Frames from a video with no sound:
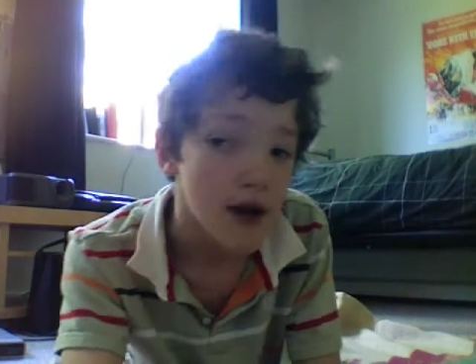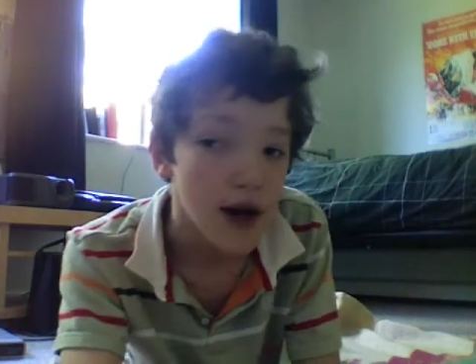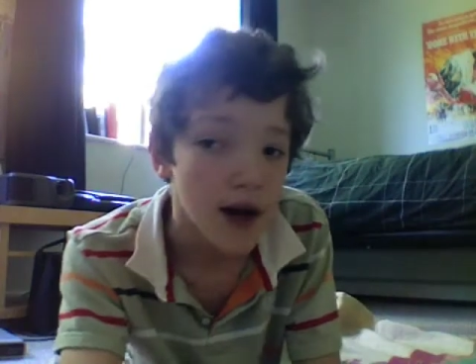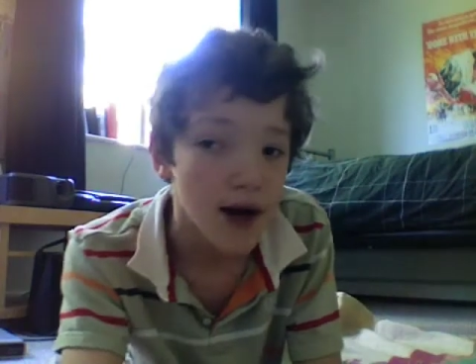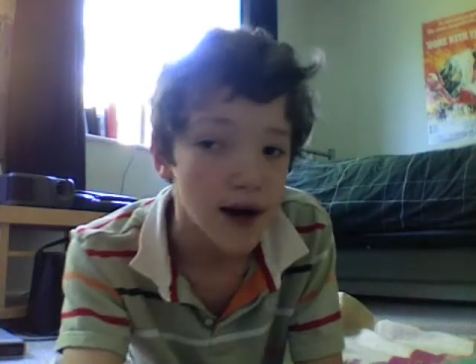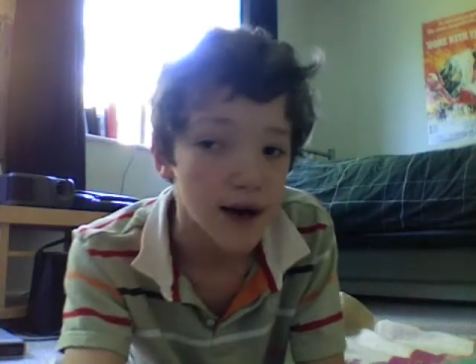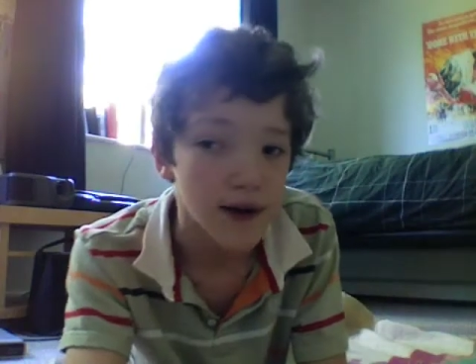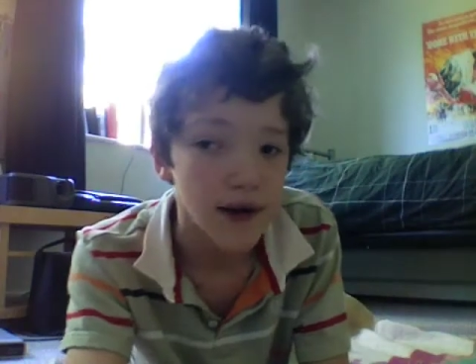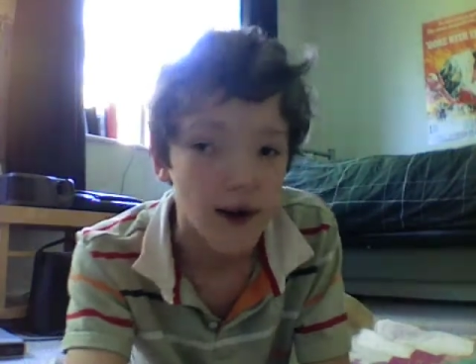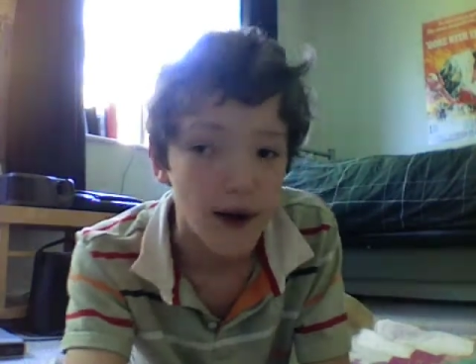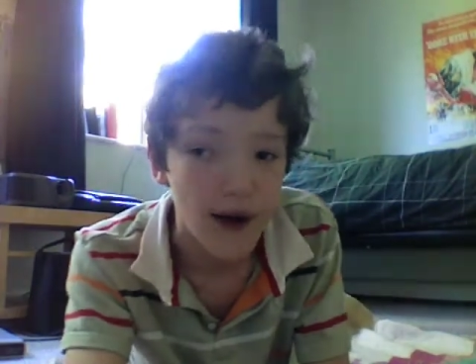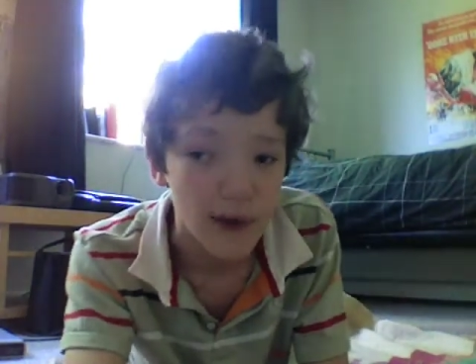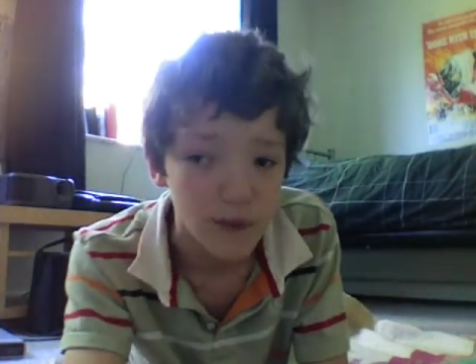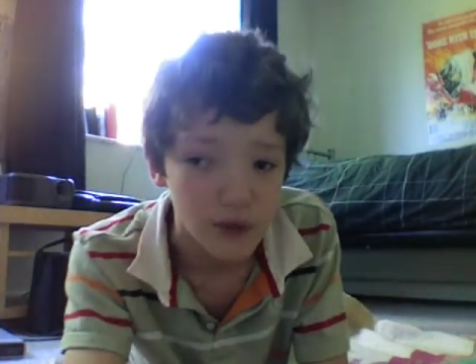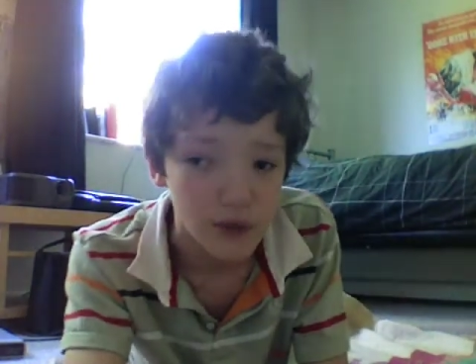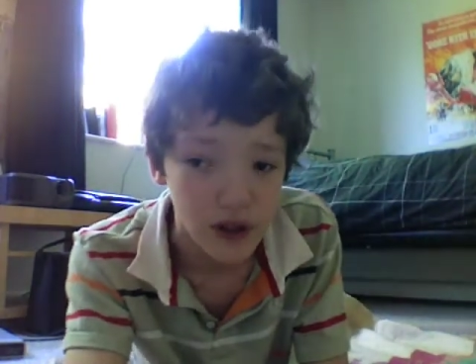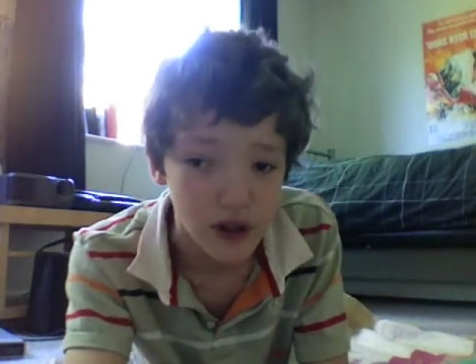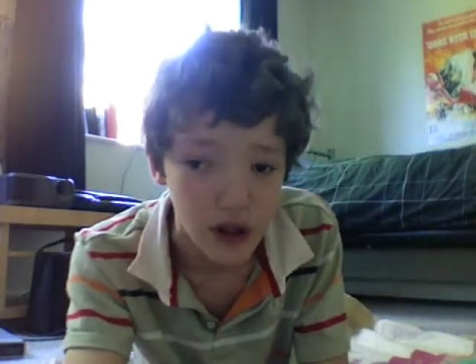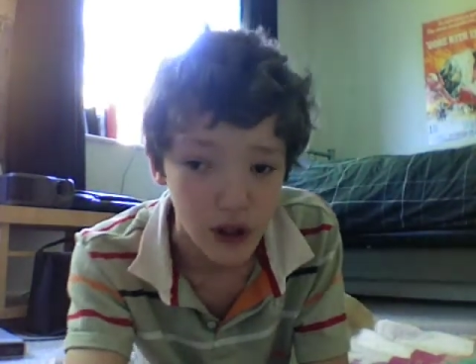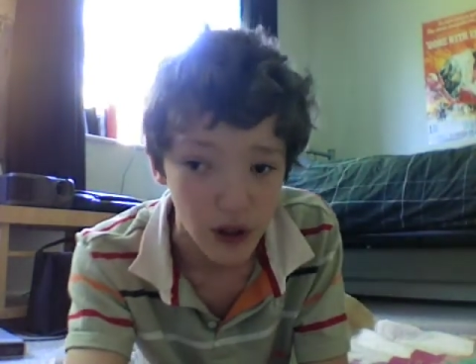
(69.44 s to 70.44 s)
and I'm
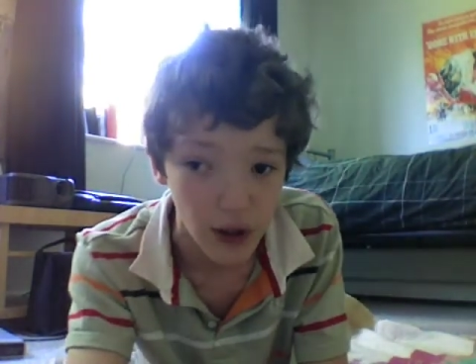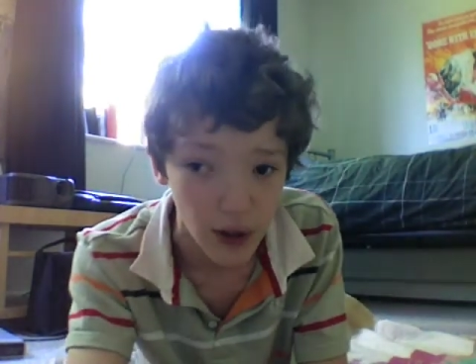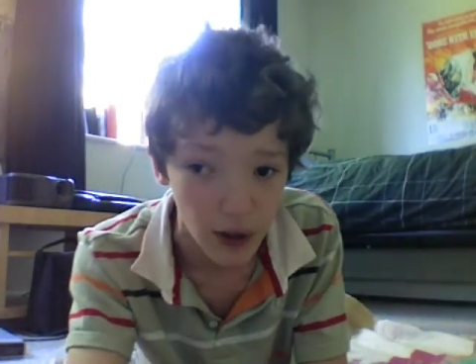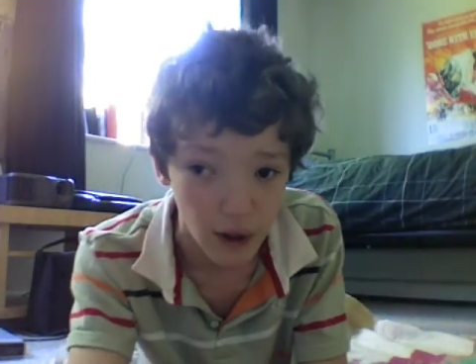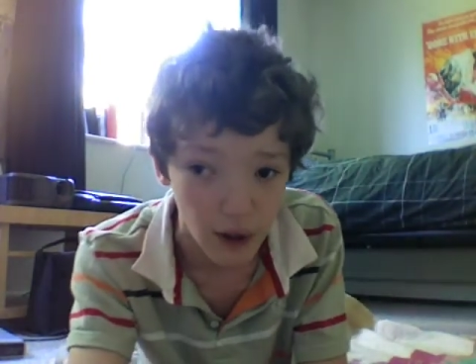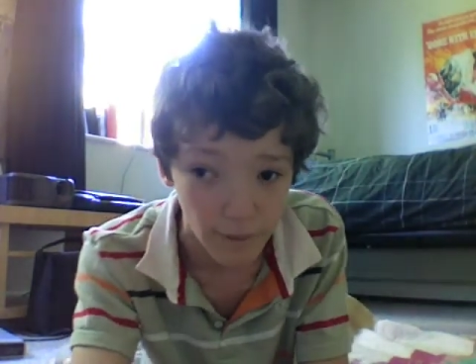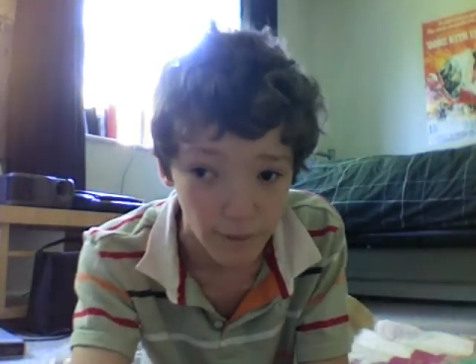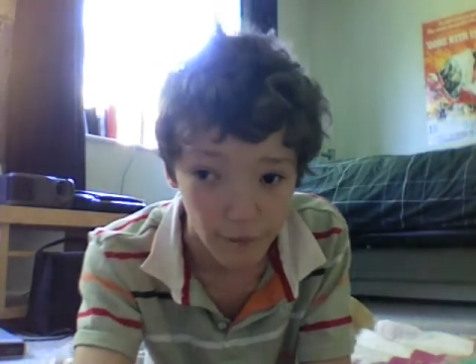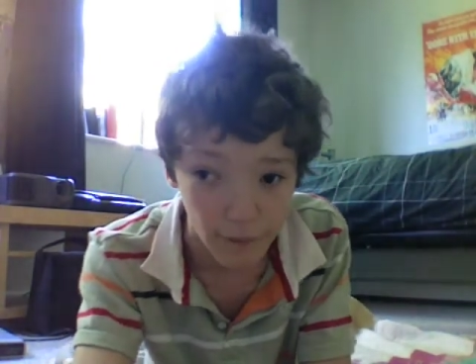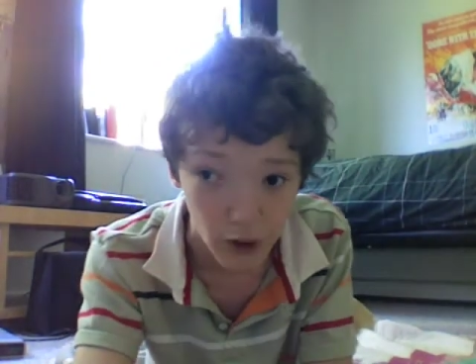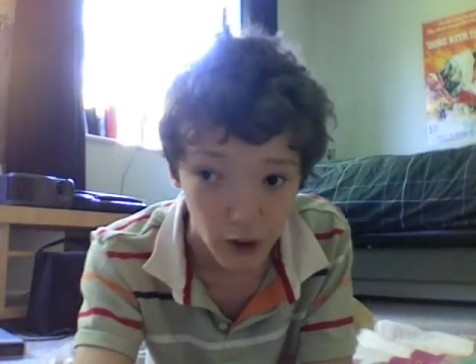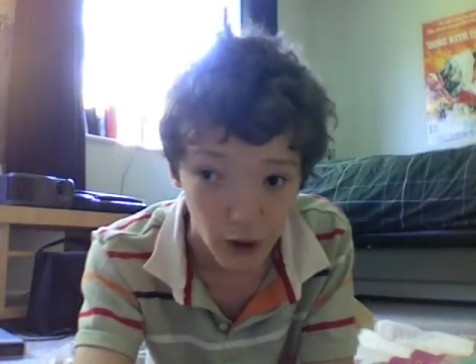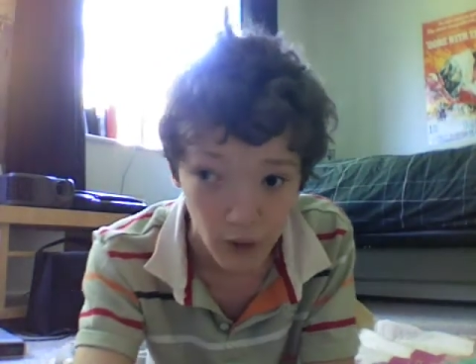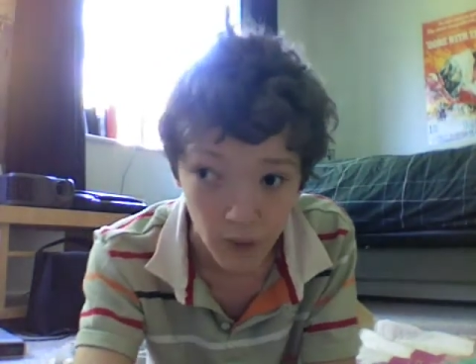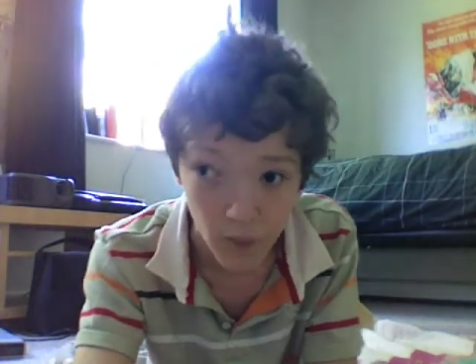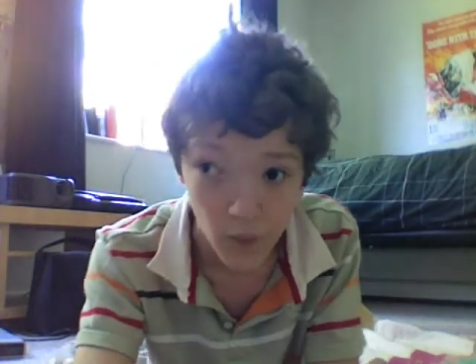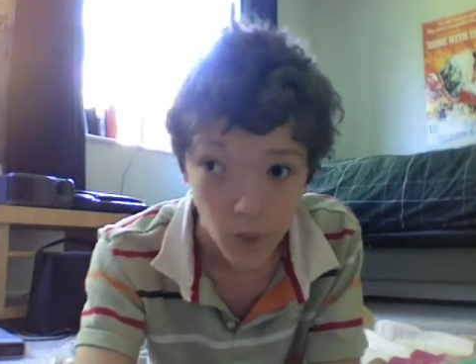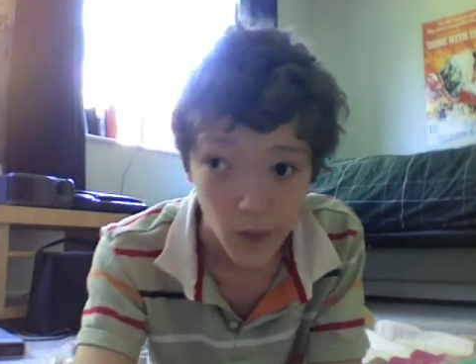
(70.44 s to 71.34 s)
just going to go through